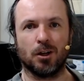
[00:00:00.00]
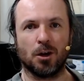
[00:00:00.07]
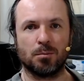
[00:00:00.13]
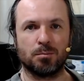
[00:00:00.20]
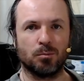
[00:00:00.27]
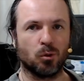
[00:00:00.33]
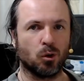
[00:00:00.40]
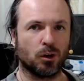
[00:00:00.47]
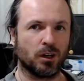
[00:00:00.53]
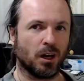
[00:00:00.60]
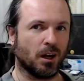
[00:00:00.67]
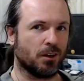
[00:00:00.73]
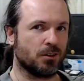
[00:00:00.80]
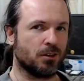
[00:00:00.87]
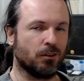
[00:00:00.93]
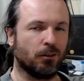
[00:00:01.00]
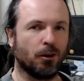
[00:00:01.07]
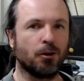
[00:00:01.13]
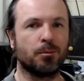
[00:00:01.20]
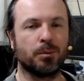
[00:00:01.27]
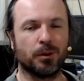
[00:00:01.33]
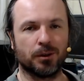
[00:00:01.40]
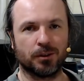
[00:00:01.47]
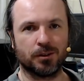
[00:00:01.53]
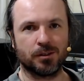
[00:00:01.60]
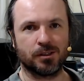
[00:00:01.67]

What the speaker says: open broadcaster open,